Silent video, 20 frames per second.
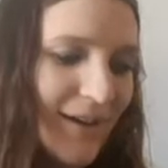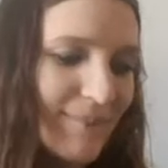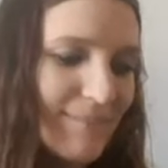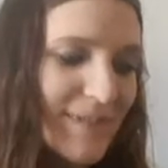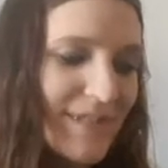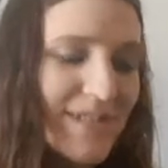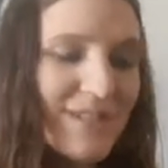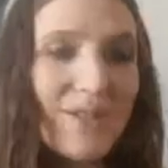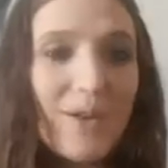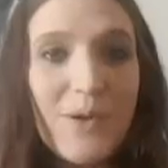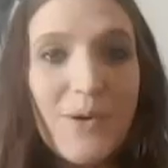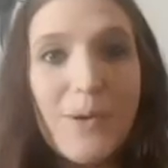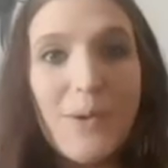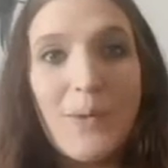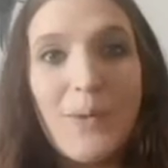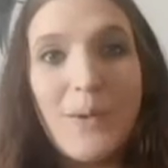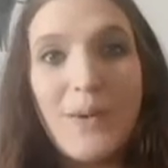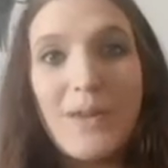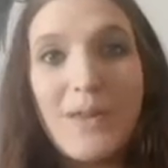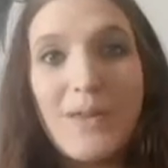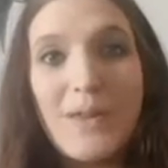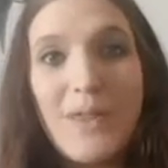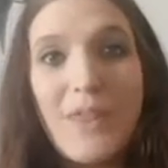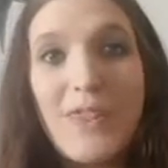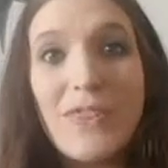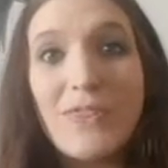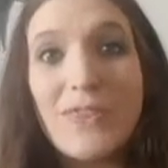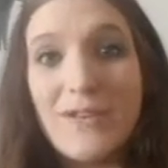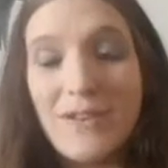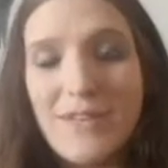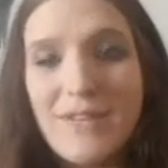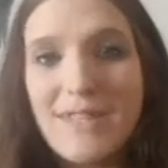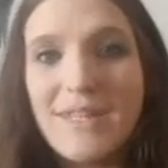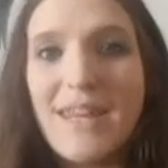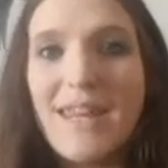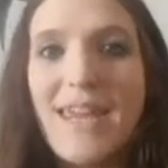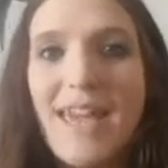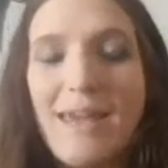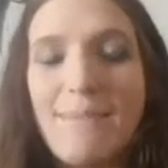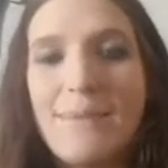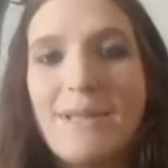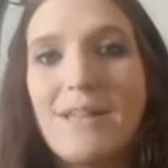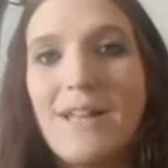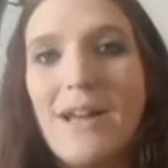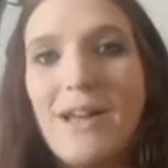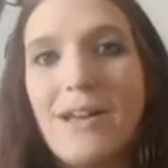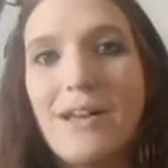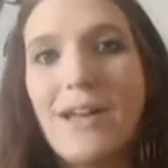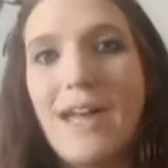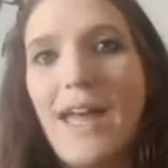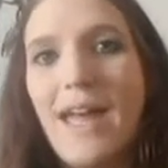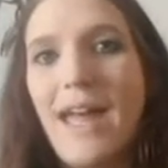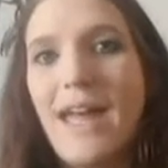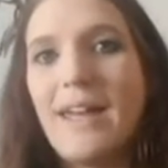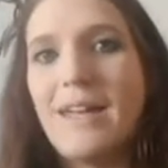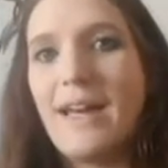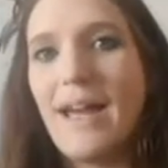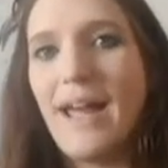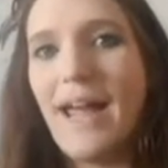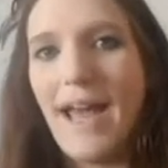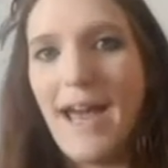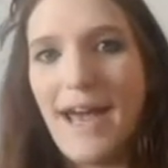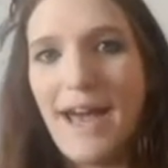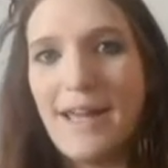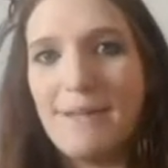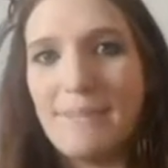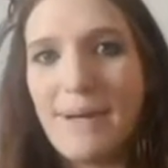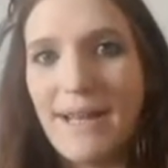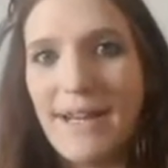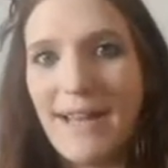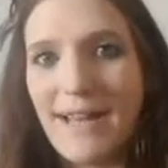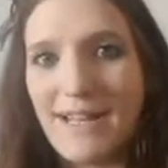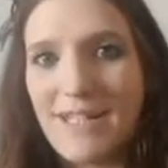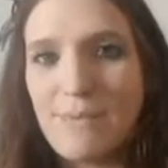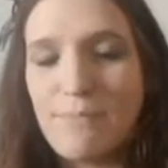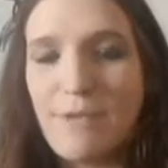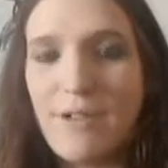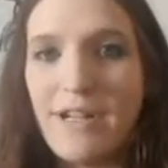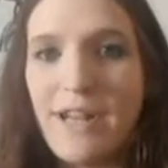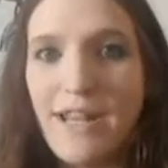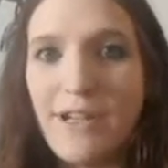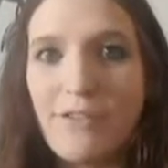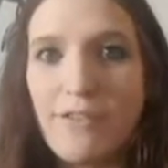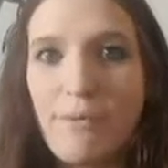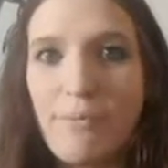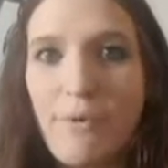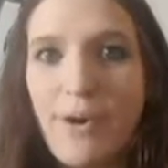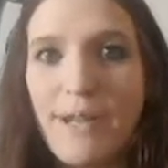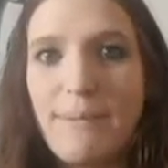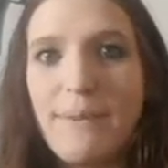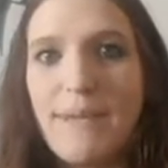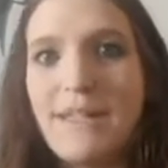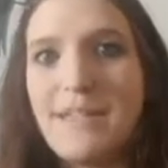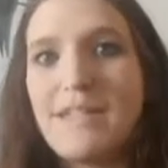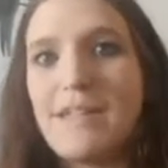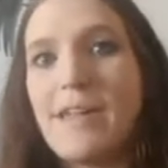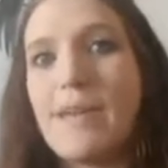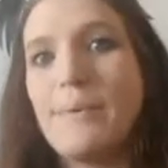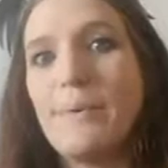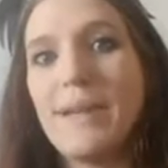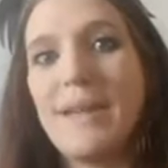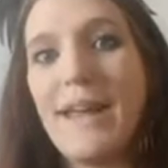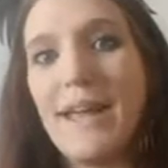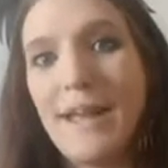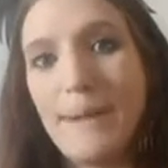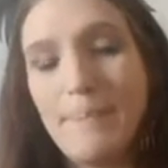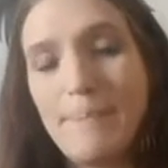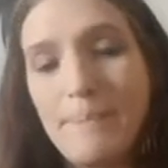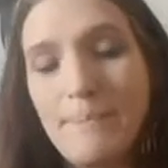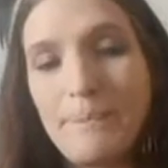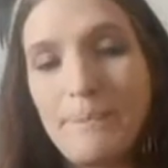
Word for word: So Thursday came along, and I had my next prenatal appointment. So I went in